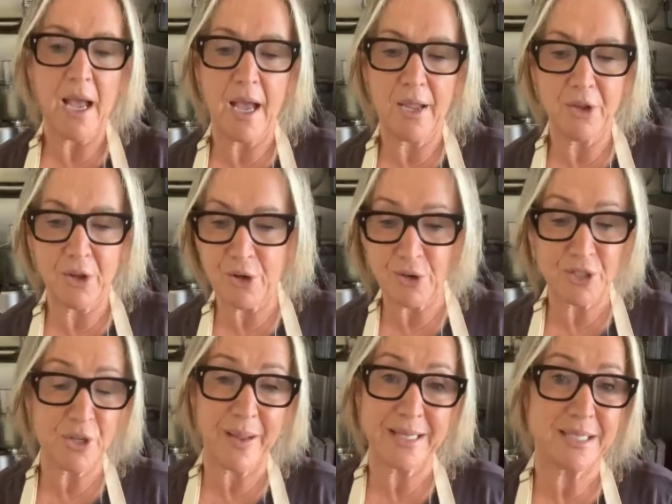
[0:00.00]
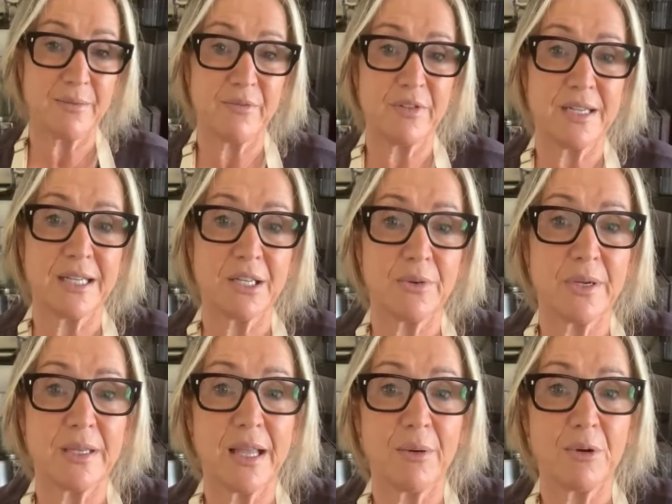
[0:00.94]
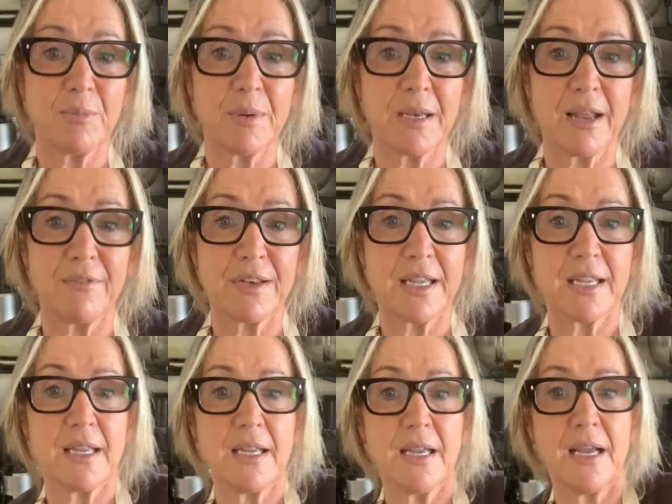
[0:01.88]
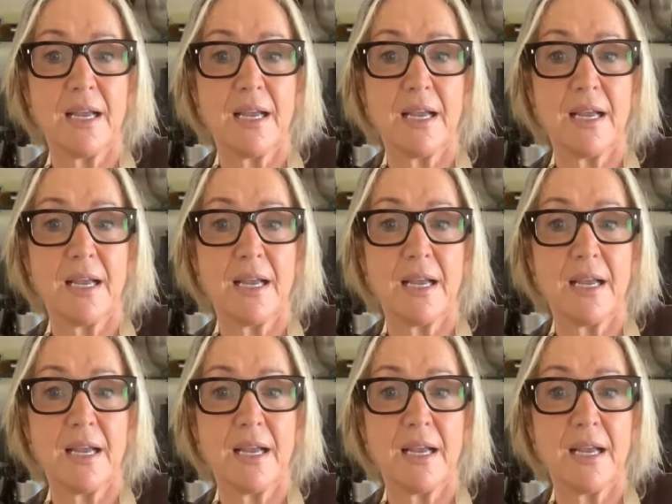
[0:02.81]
You could also add some vanilla in, that would be lovely.